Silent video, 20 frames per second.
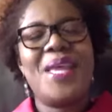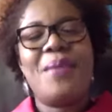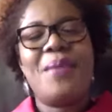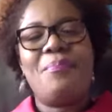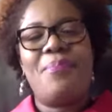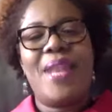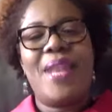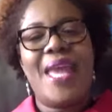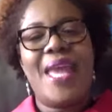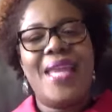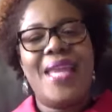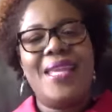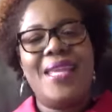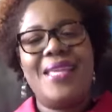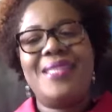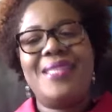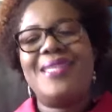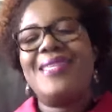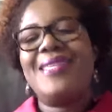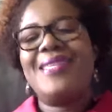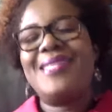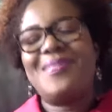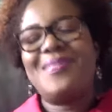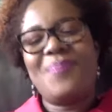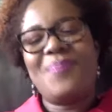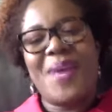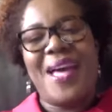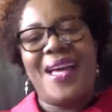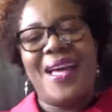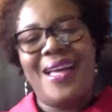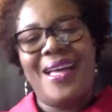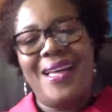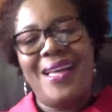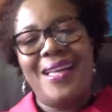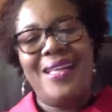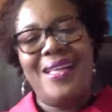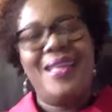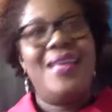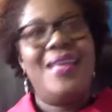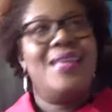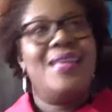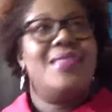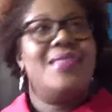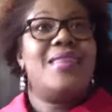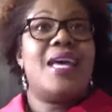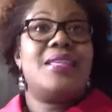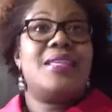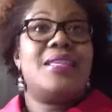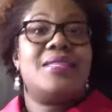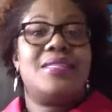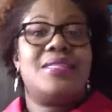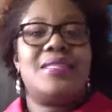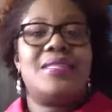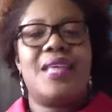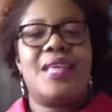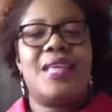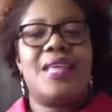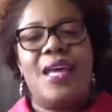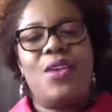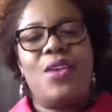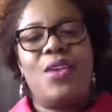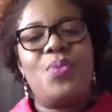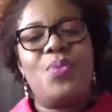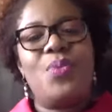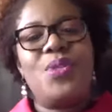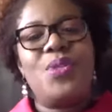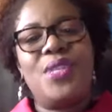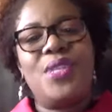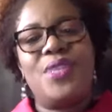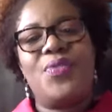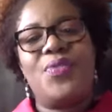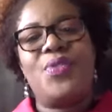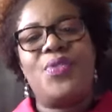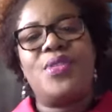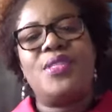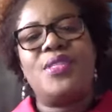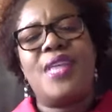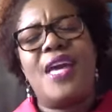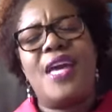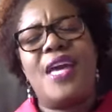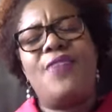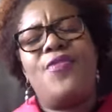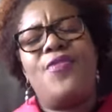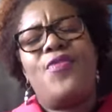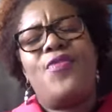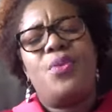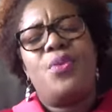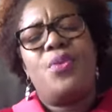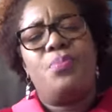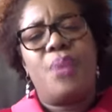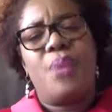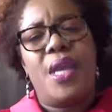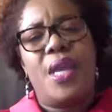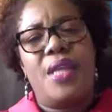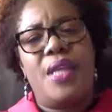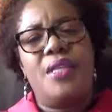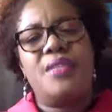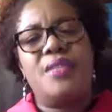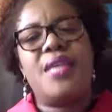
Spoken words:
Planet Spa. That's an opportunity for us to have fun parties.